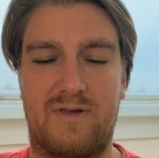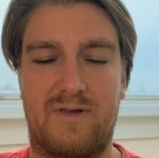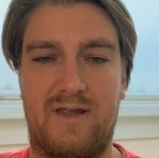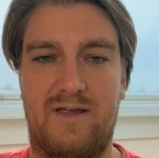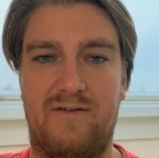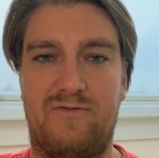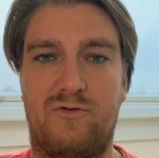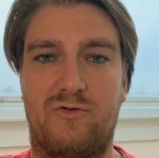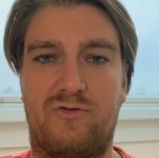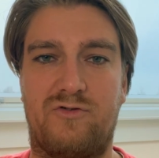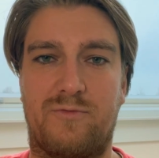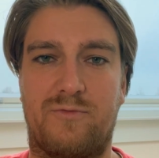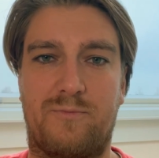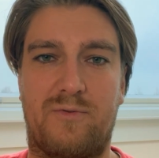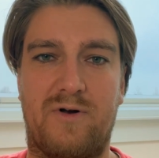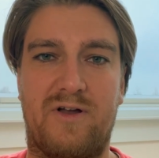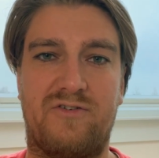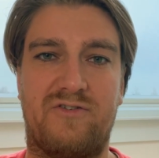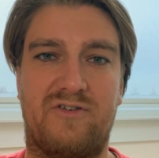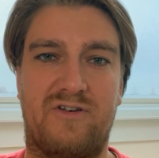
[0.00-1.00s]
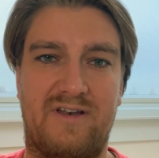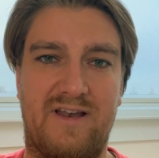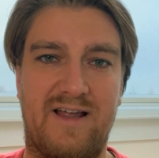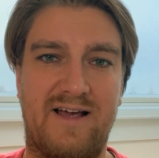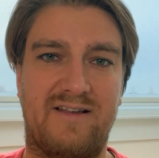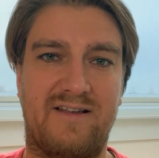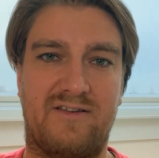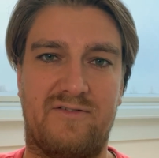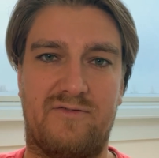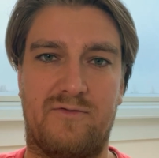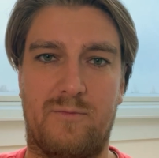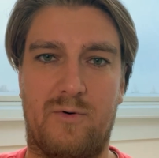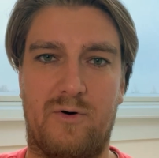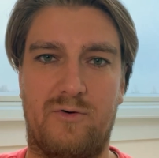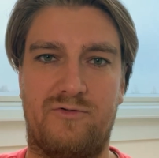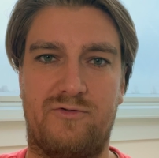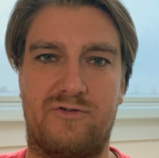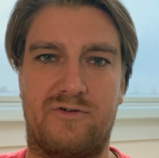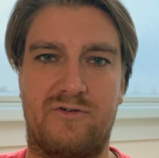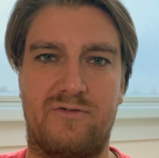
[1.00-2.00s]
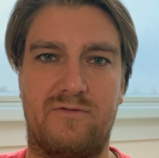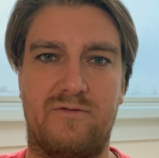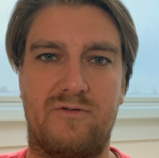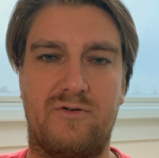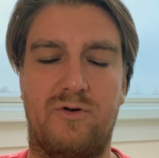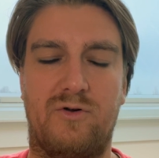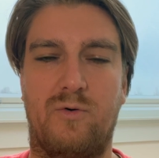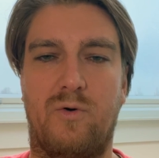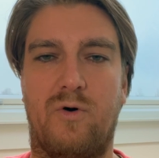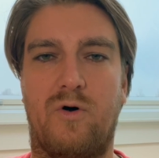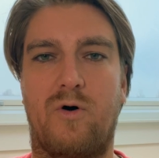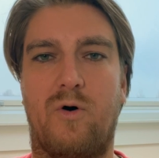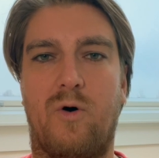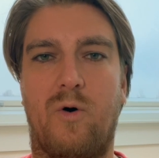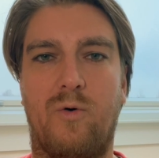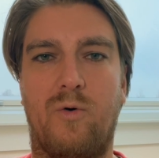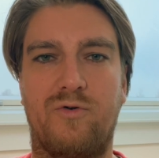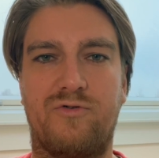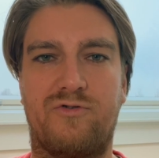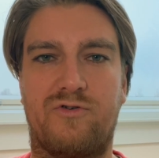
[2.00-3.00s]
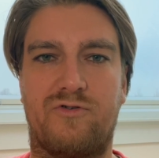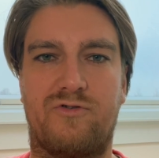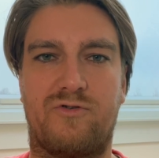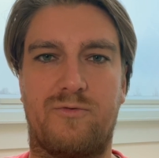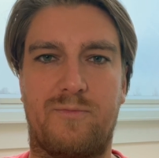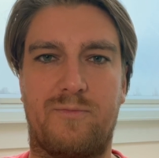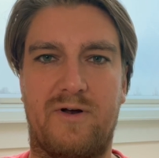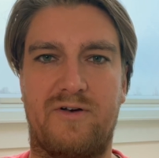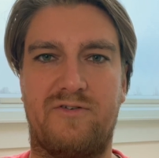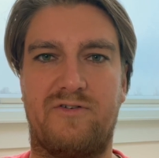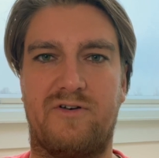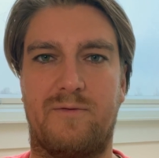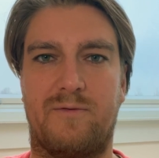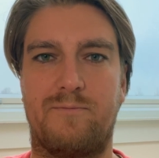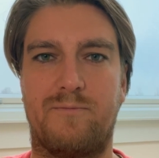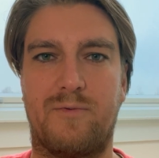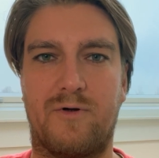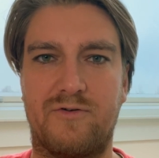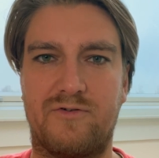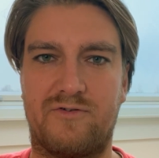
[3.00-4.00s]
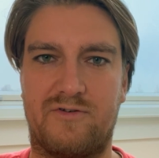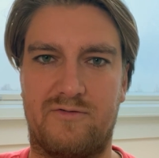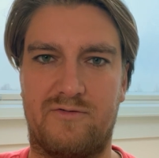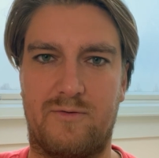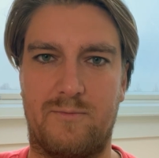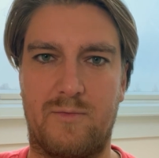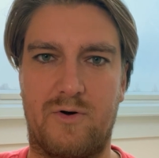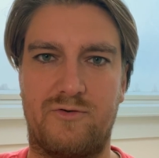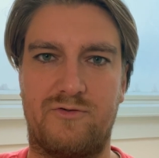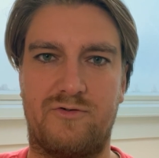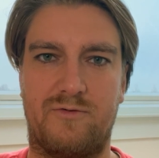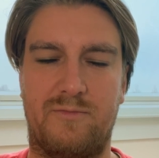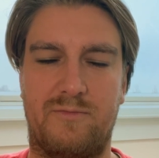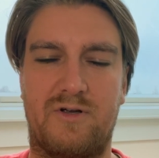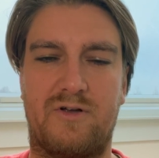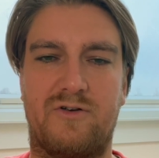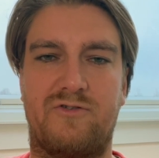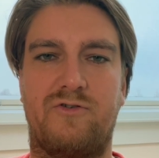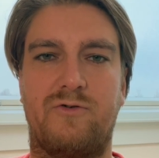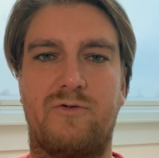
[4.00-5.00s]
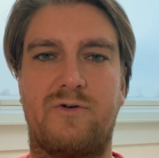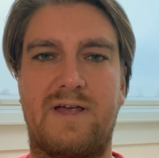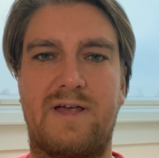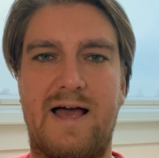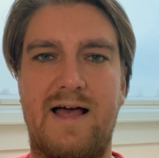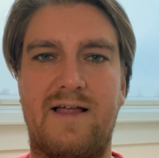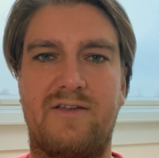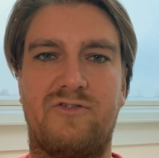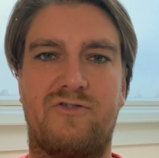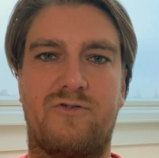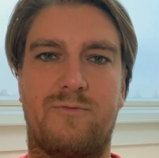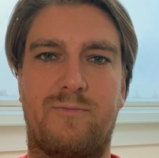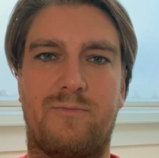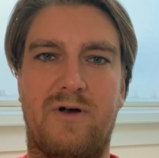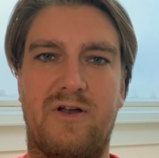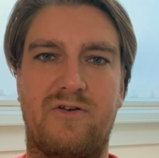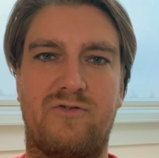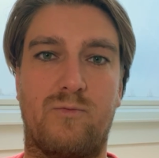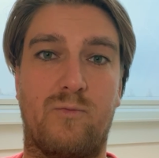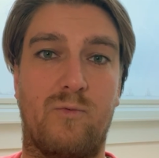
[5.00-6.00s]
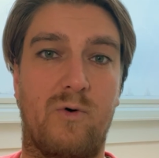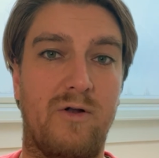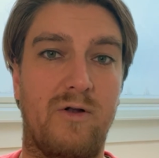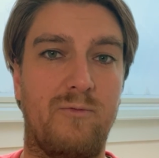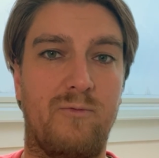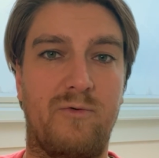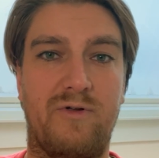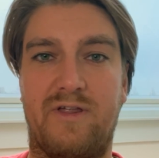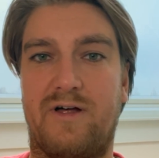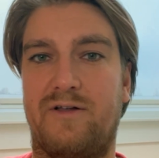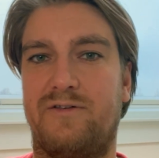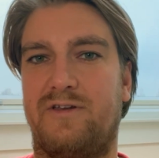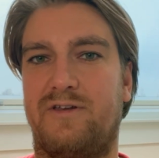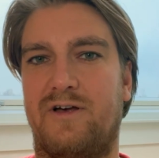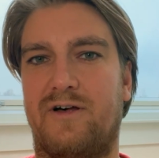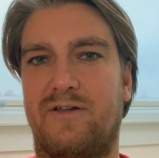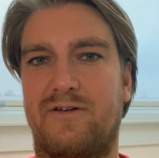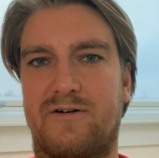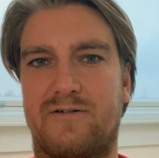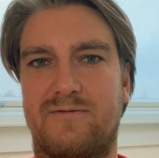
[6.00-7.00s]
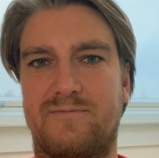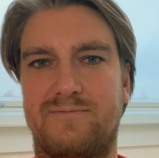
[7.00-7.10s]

if you suppress negative emotion, you're also suppressing positive emotion, because you can't suppress one without the other.